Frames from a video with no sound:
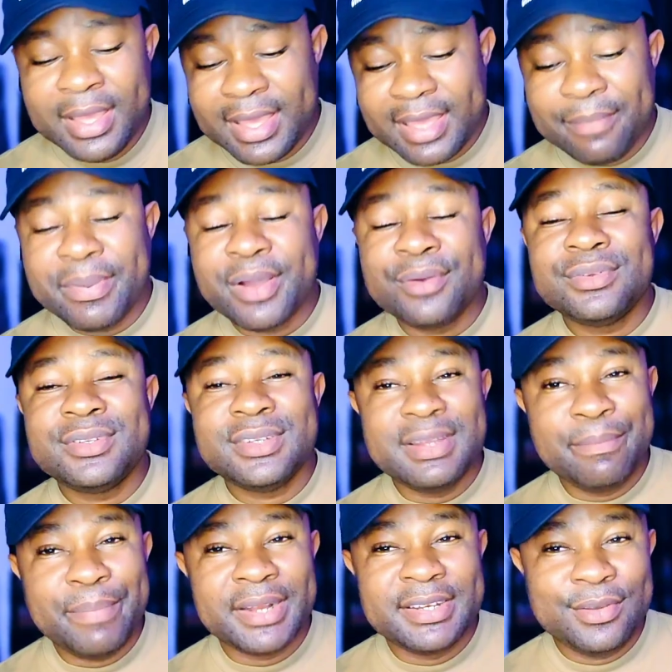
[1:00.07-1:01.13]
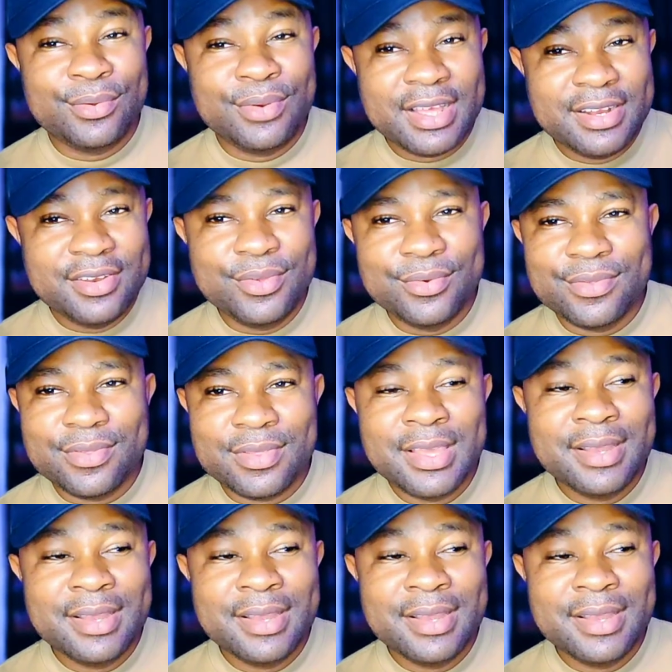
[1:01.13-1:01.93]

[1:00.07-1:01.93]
about the particular news